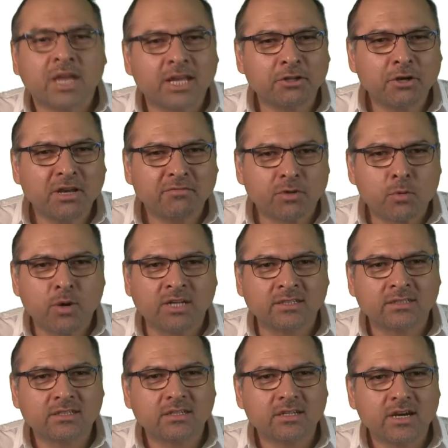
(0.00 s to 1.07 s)
Hello
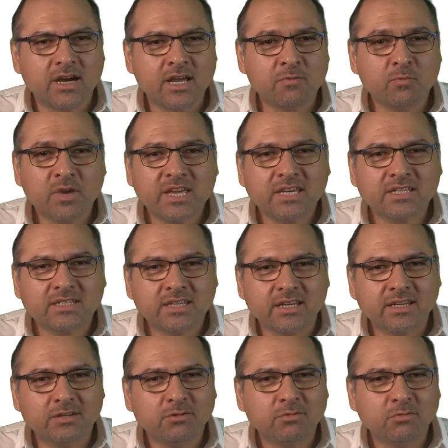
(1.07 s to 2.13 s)
everyone. In week
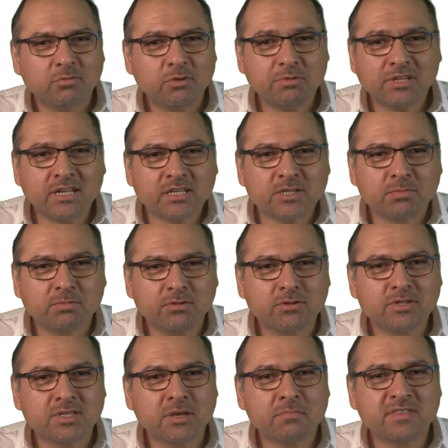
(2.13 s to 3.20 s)
2, we will
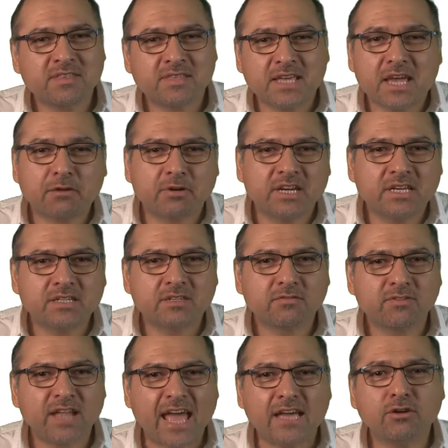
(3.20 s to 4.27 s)
explore some theories
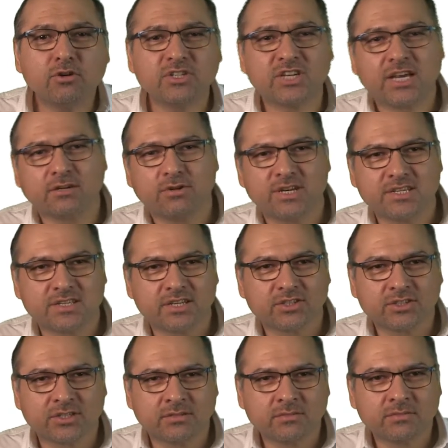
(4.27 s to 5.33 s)
of language
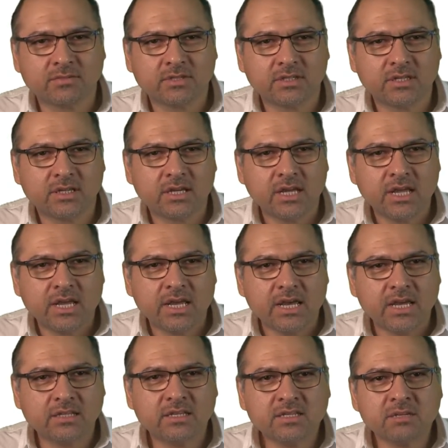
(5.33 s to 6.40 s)
acquisition.
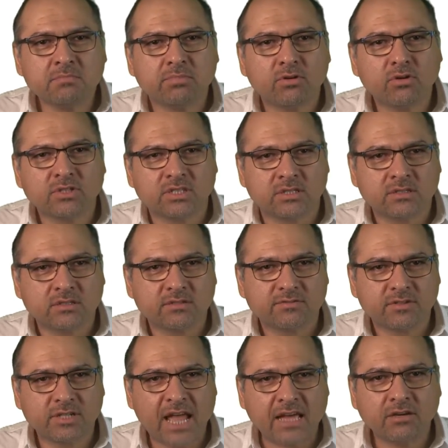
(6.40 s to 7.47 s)
It is important
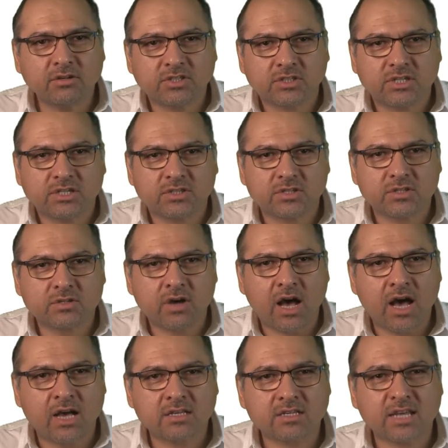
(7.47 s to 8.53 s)
for language teachers to
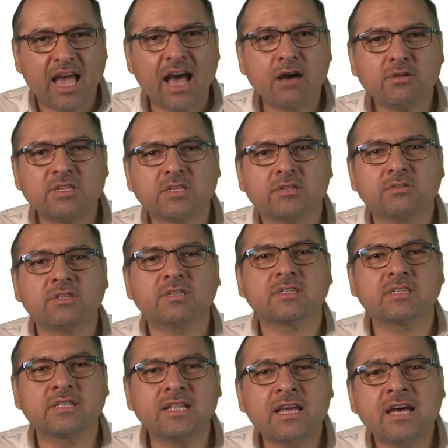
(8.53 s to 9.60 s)
ask how
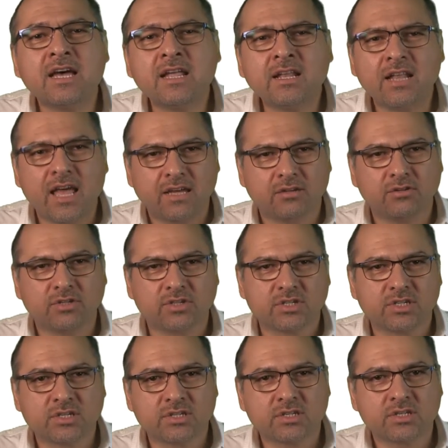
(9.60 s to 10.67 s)
students learn
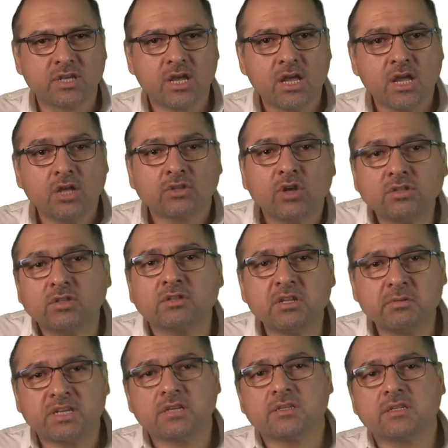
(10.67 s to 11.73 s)
languages, not only
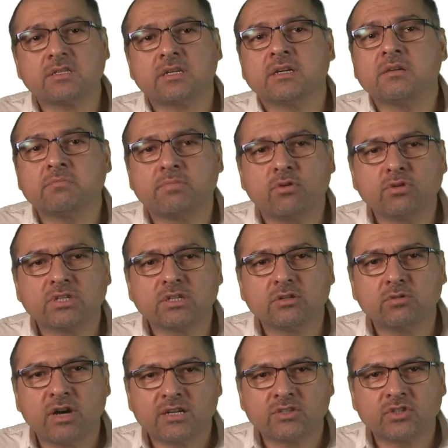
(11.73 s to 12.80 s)
because it's an important
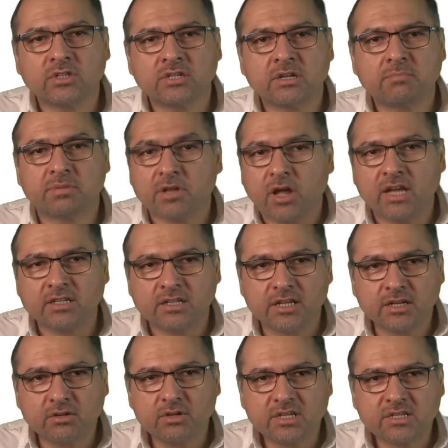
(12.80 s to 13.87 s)
question in applied
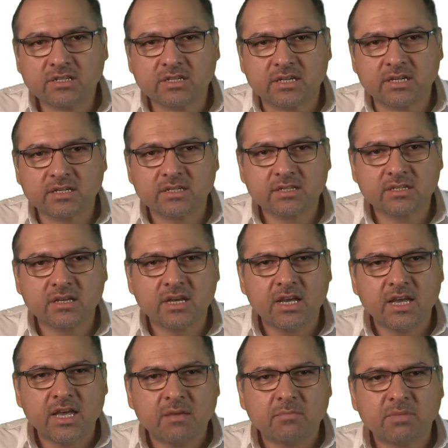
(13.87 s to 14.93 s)
linguistics,
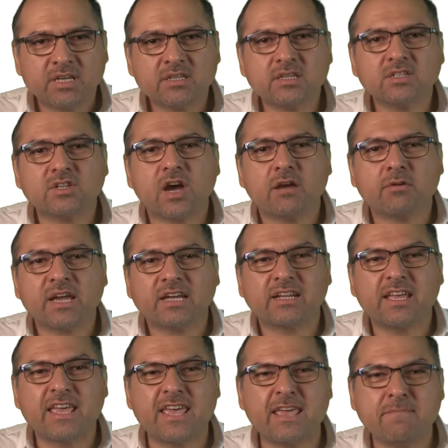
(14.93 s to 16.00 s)
because it
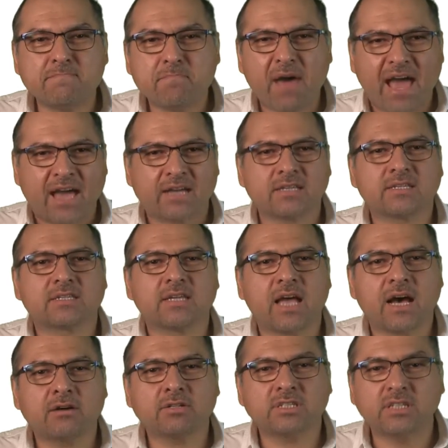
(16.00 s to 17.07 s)
directly impacts
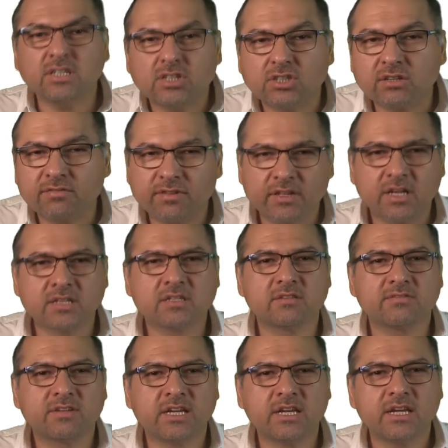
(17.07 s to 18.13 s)
our teaching
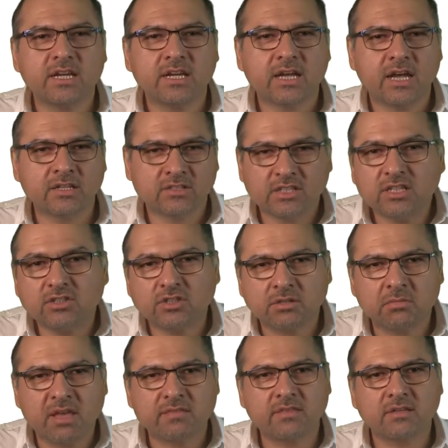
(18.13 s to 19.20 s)
philosophy and
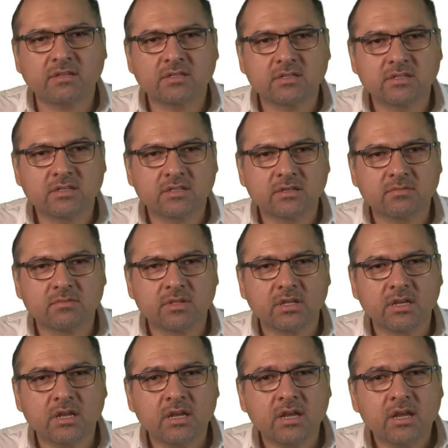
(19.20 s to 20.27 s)
teaching methods.
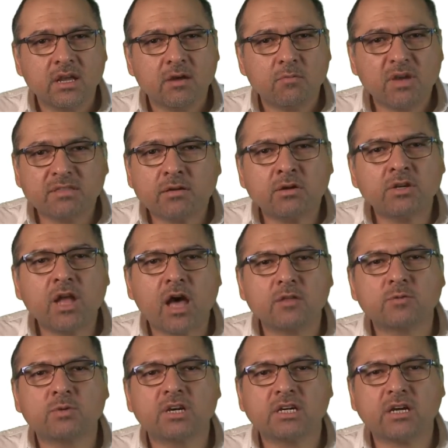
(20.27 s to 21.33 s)
Whether or
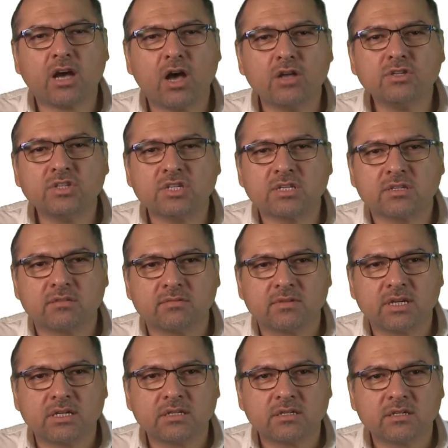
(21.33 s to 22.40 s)
not we are conscious of
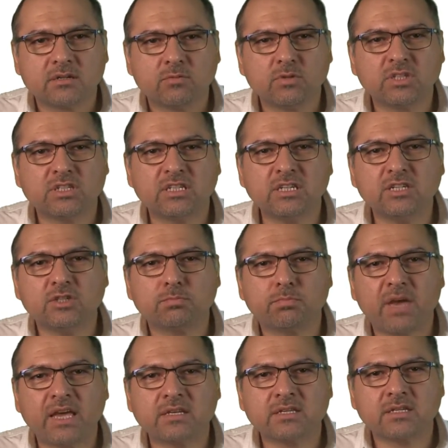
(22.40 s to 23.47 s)
it, we teach
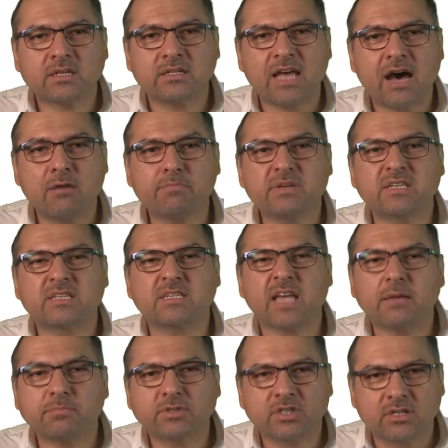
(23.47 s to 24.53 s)
based on our
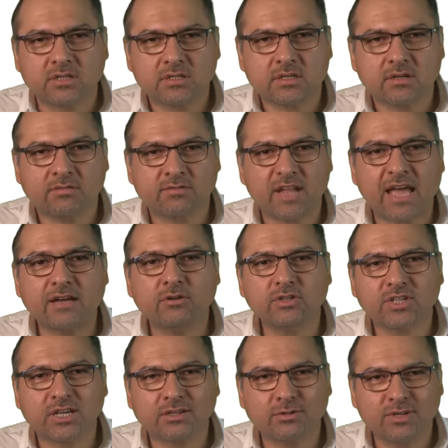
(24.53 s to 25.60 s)
perceptions of
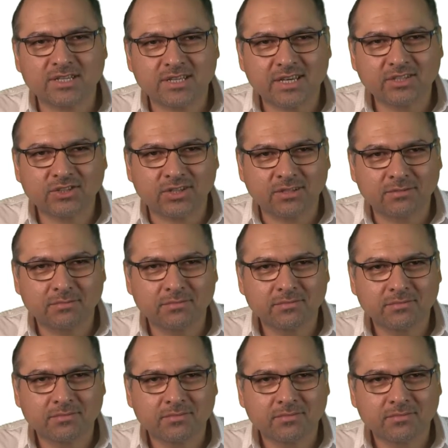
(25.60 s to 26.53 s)
language acquisition.